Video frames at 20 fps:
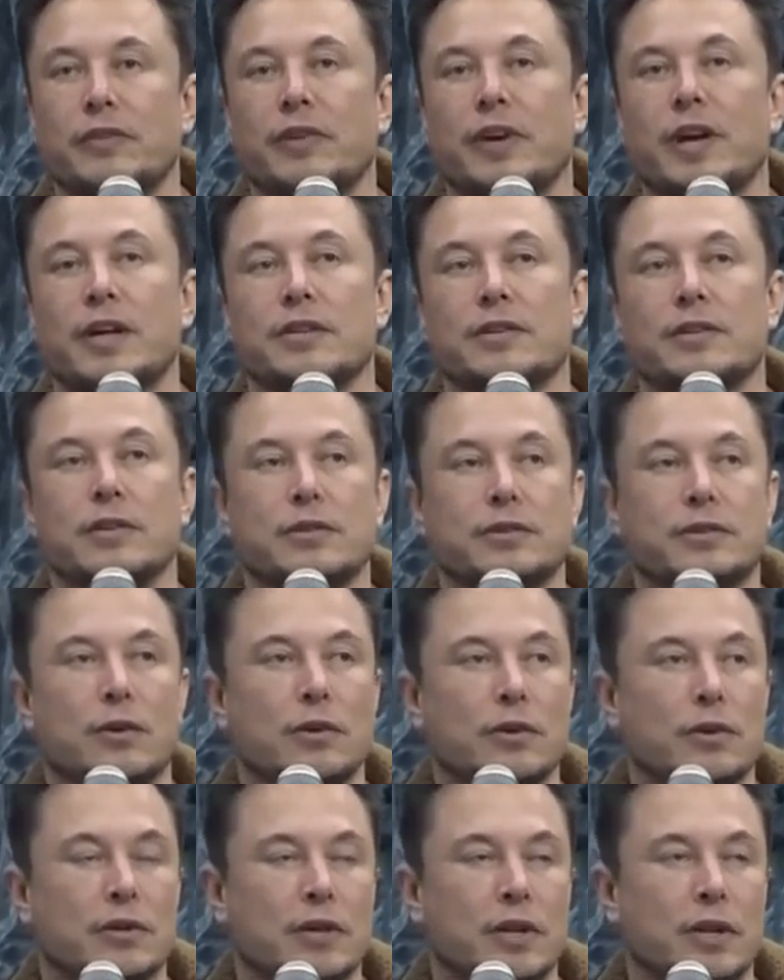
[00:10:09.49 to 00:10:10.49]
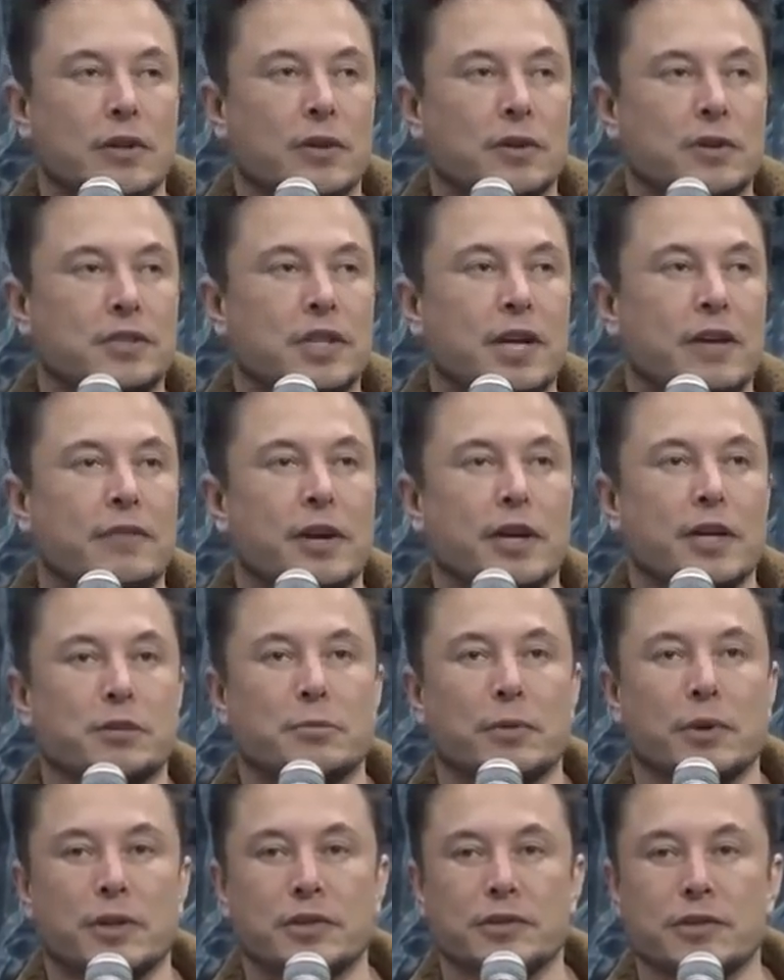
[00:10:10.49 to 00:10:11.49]
If you ask those, so, those same
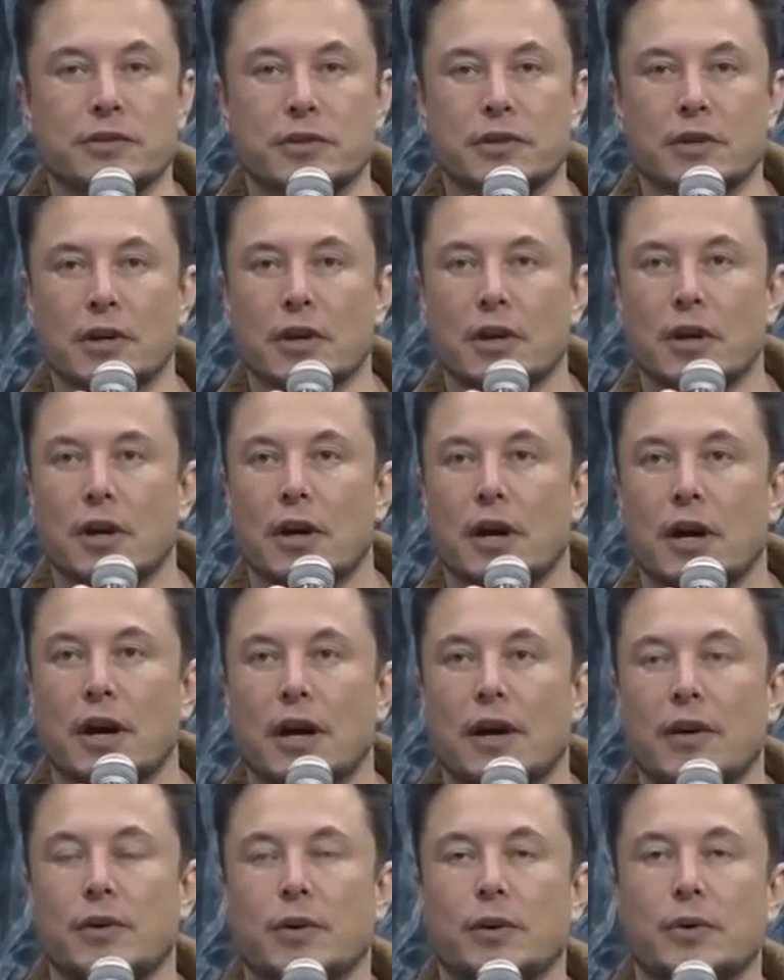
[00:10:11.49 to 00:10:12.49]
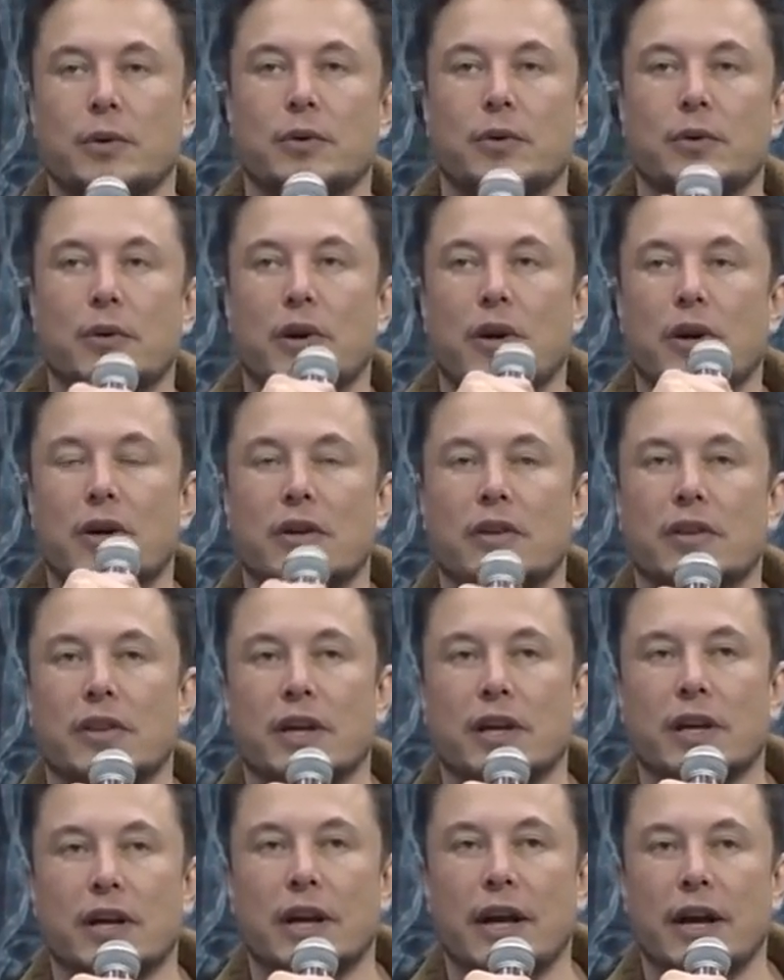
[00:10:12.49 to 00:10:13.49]
experts uh, who
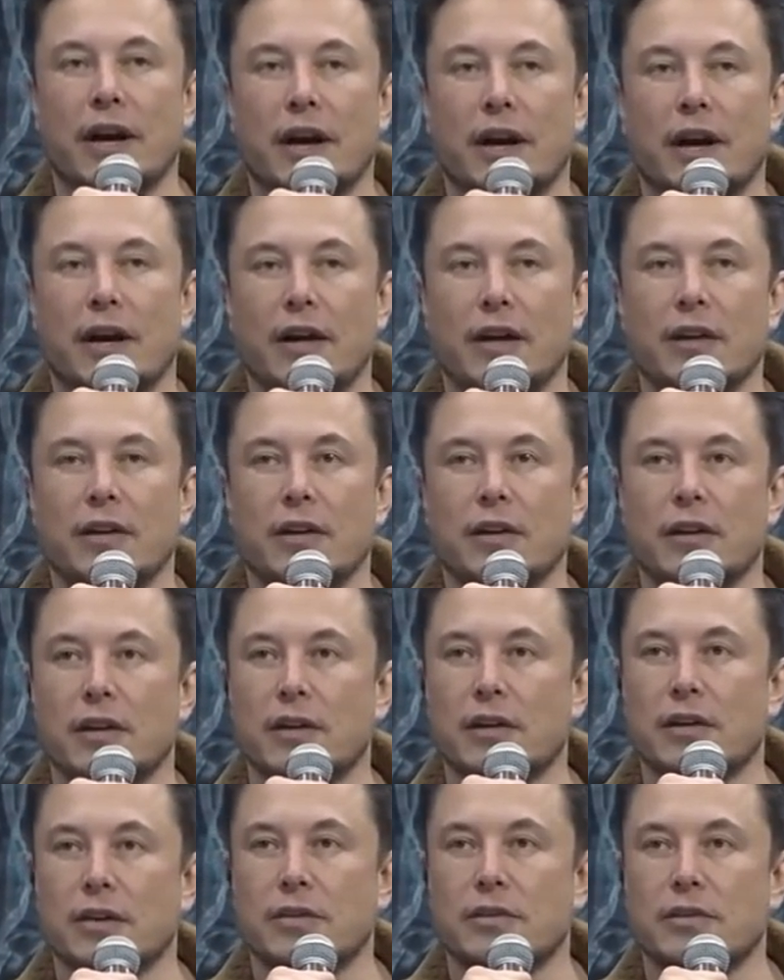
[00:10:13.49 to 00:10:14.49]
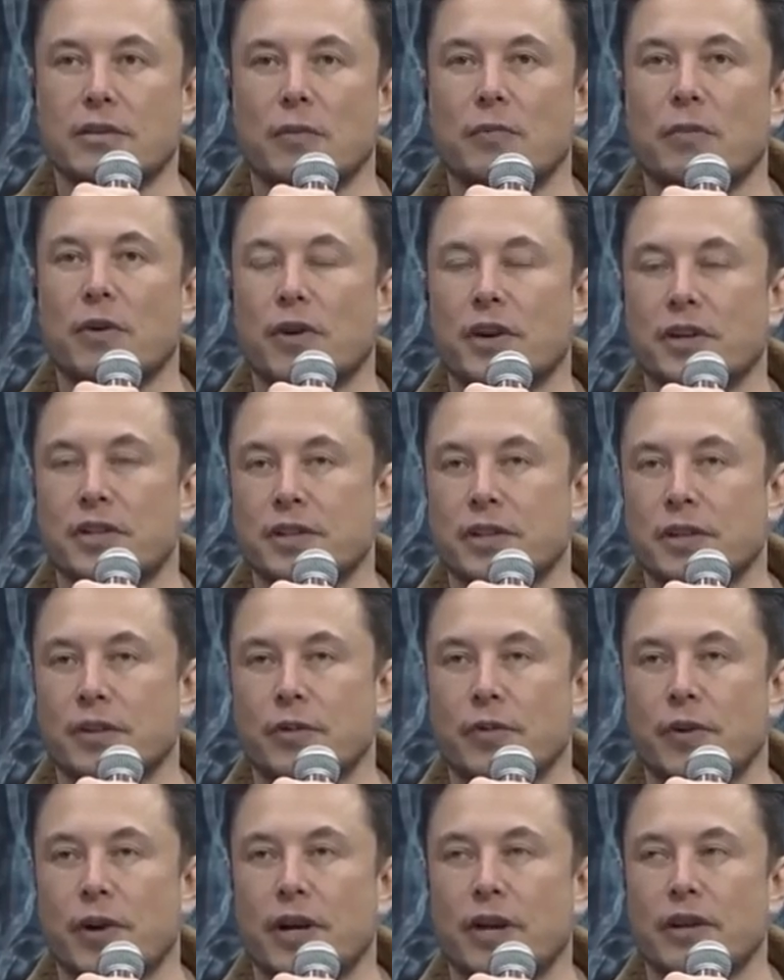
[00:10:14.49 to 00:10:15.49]
think AI is not progressing at
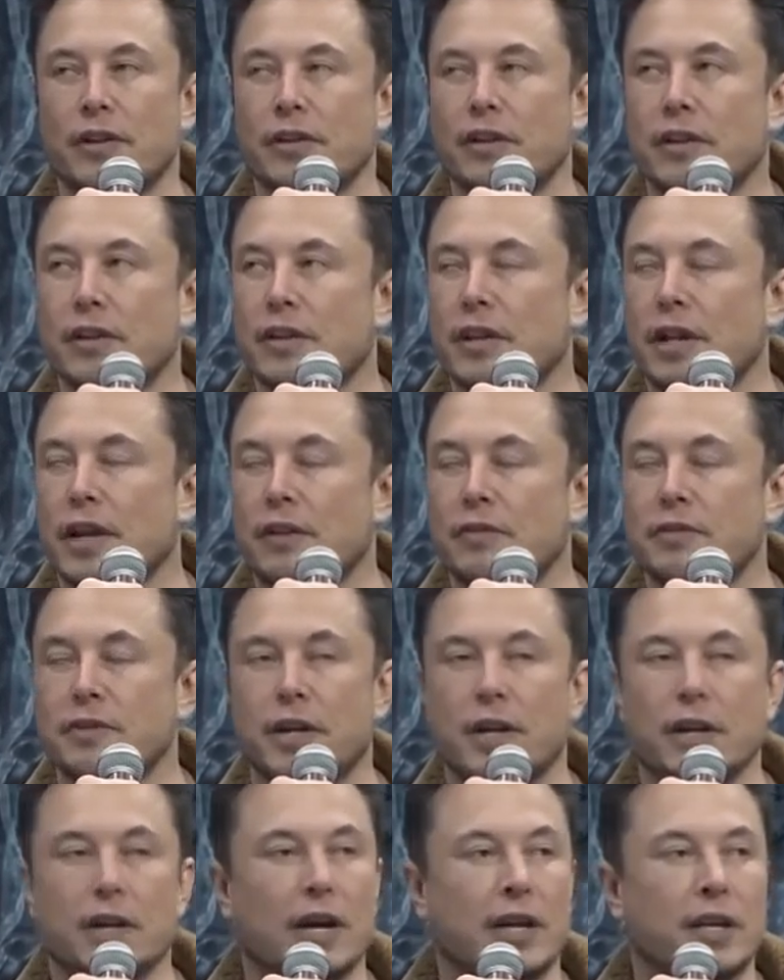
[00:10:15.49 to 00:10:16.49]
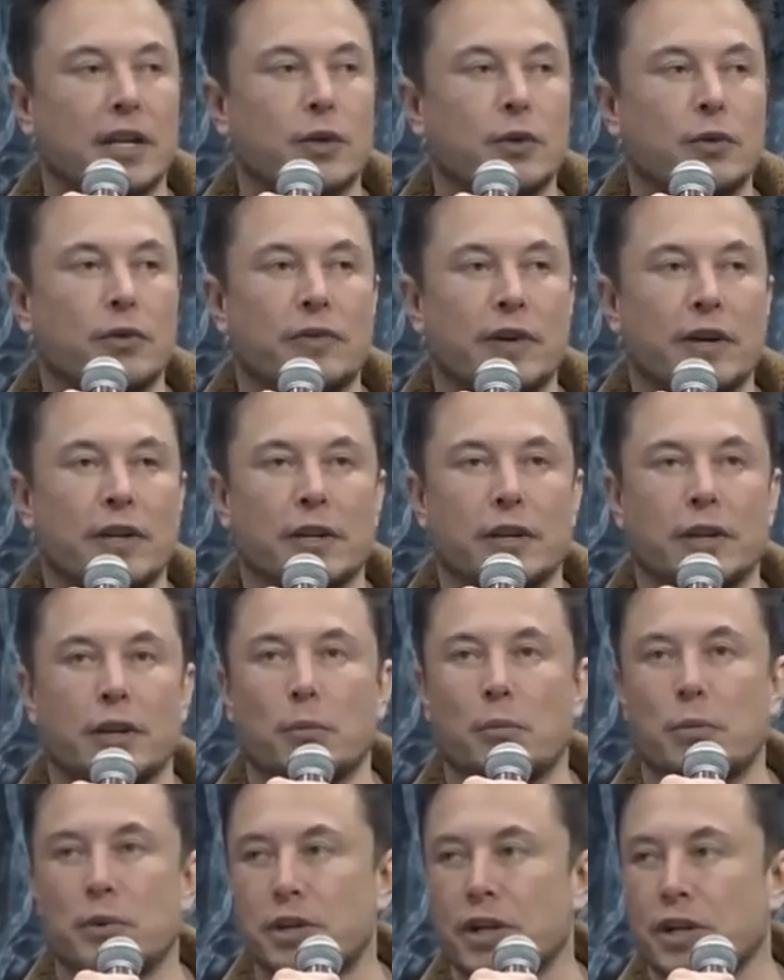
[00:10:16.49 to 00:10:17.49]
the rate that I'm saying, I think you will find that
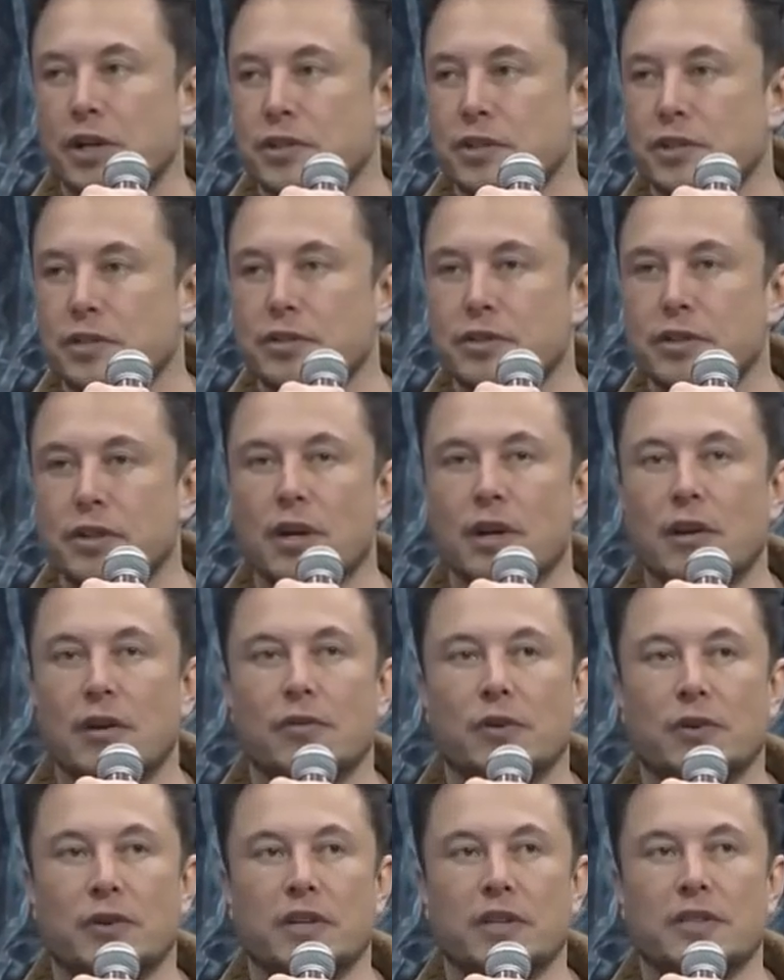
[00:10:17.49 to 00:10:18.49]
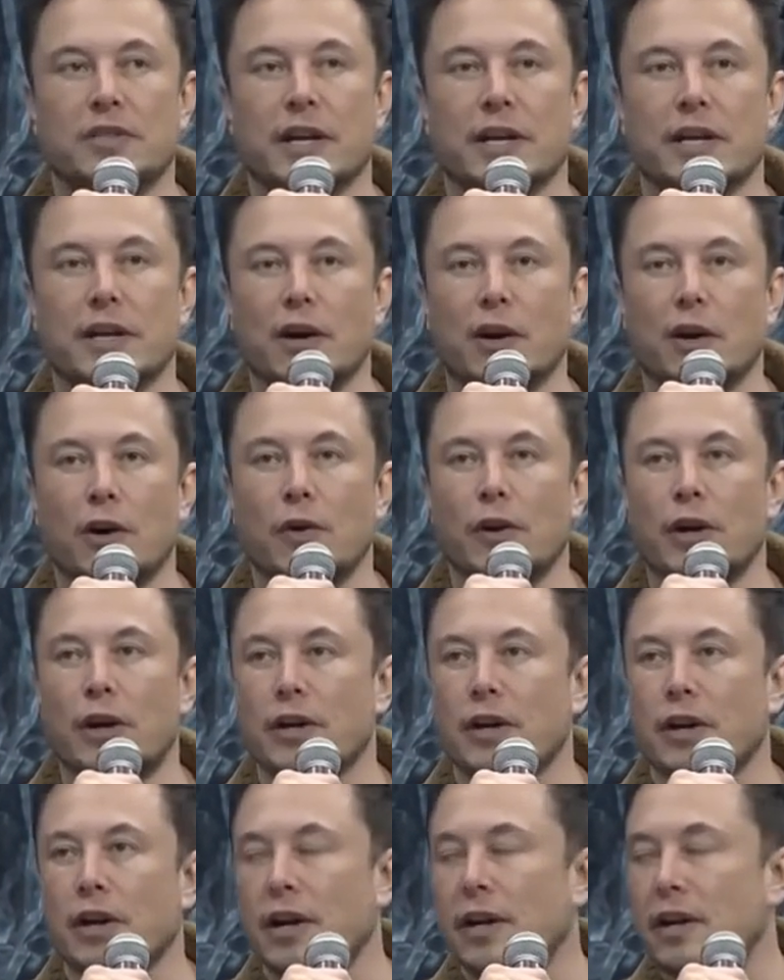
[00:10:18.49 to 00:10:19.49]
their predictions for things like Go
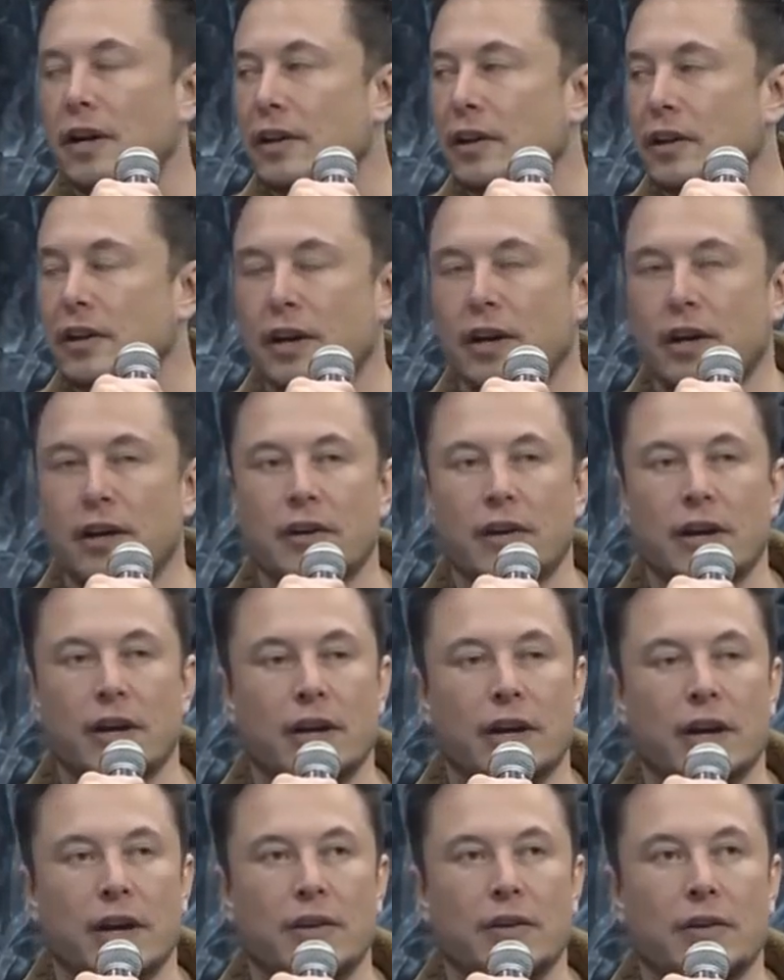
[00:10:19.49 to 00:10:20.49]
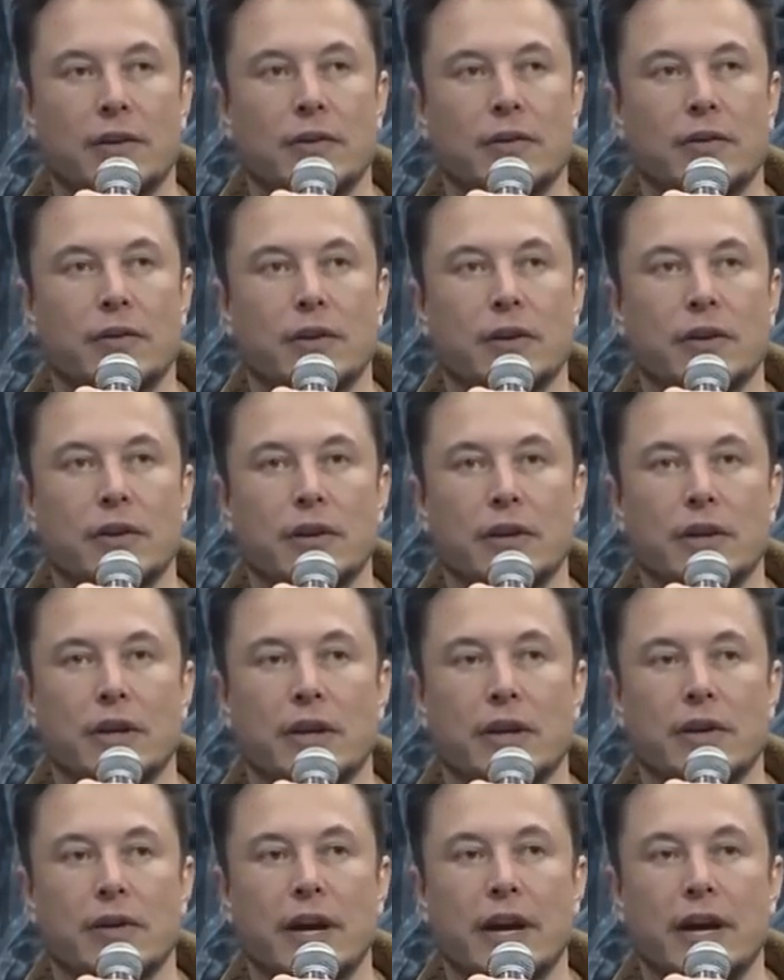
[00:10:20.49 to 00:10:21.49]
and, and other, and, and other
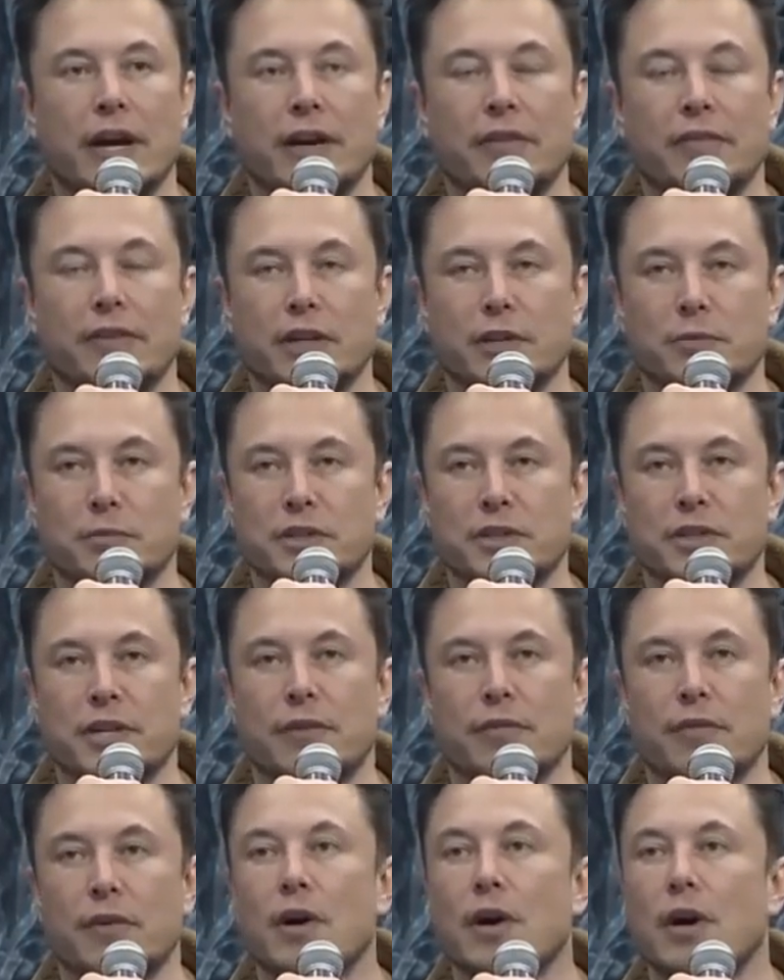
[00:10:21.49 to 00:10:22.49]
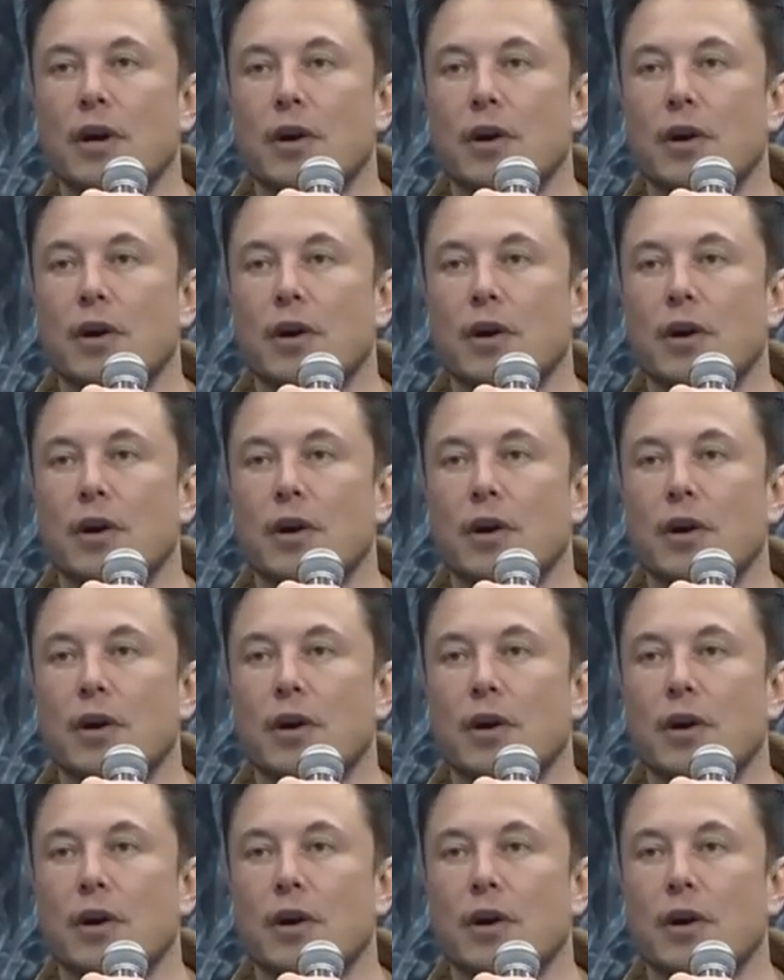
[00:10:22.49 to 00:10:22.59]
uh, AI advancements have,